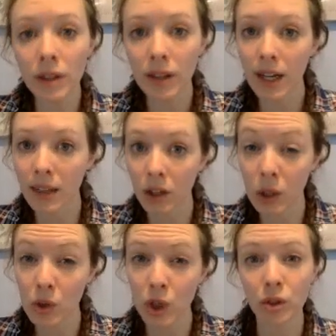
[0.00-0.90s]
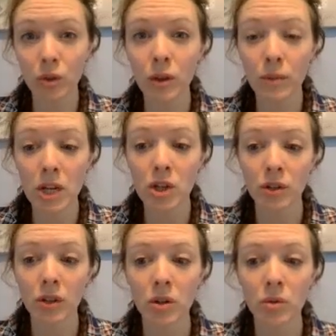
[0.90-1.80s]
that I think you should do to make sure
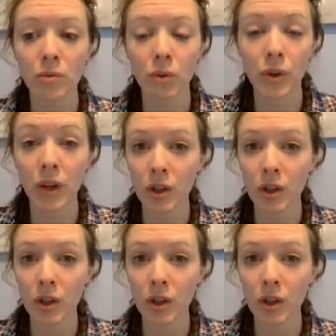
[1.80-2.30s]
that you fully